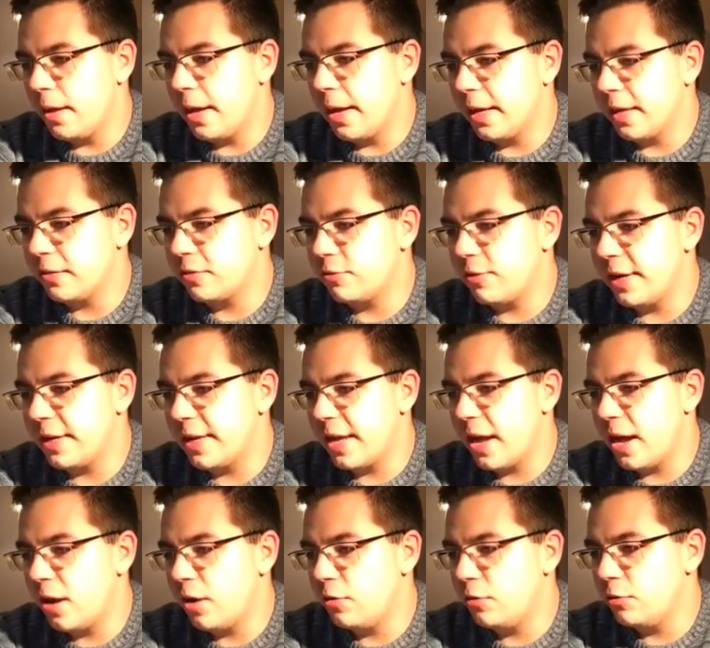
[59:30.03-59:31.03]
I guess right
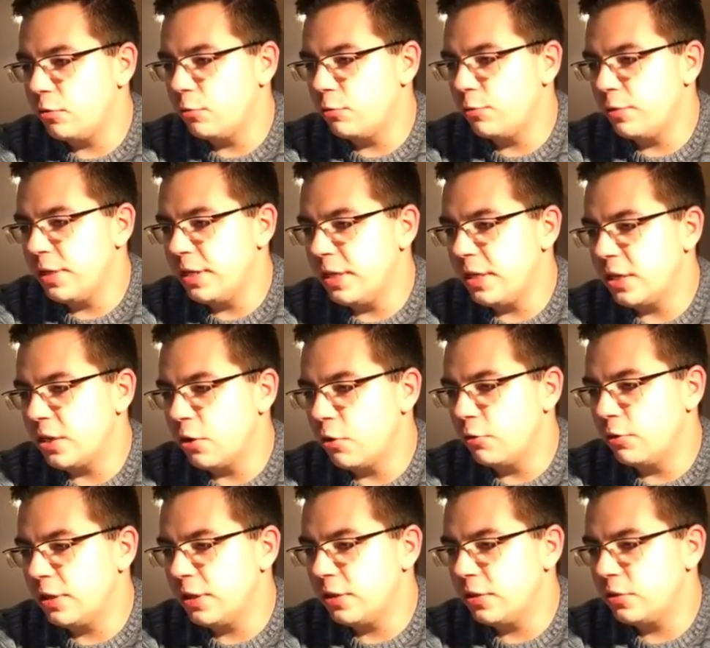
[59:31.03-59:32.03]
now we
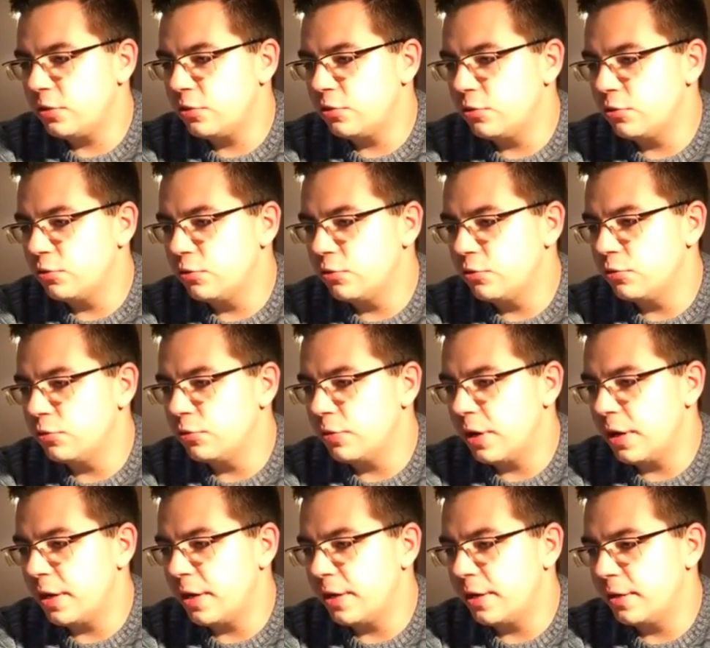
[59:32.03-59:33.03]
going
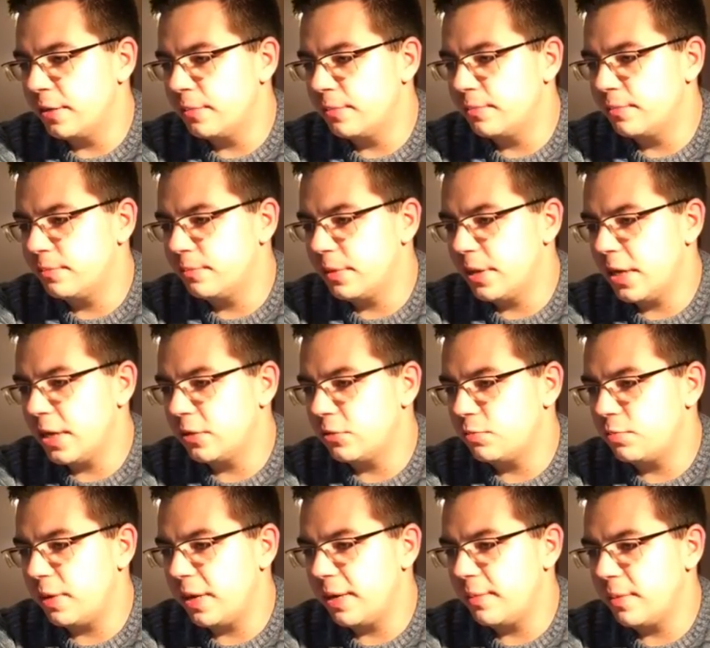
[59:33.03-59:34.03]
to
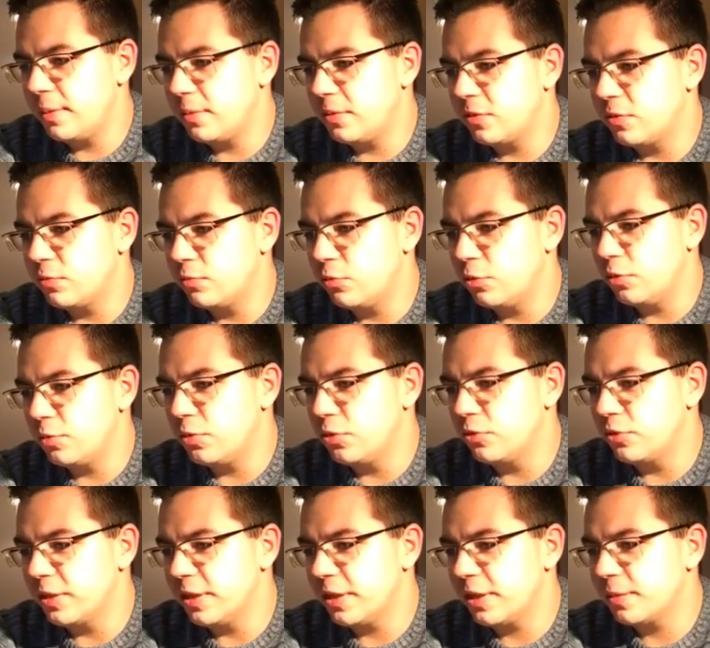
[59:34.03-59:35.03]
to play maybe some more
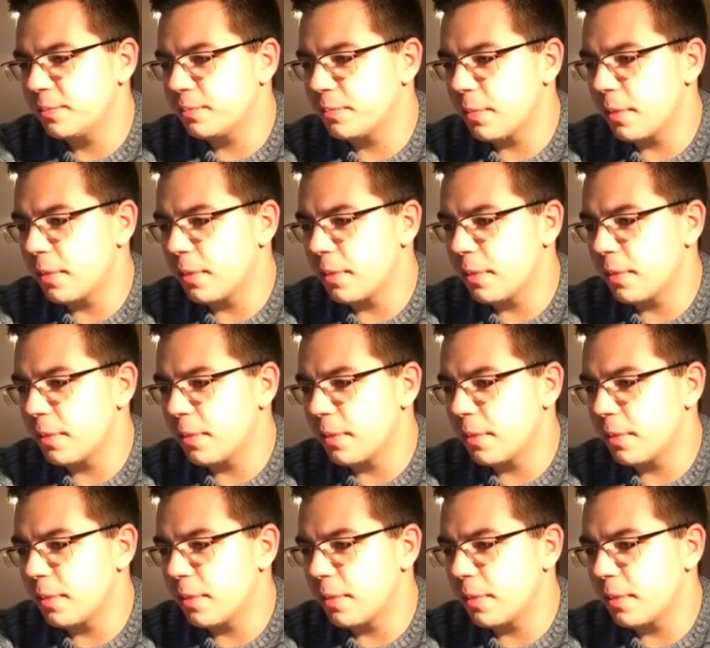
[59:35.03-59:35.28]
music.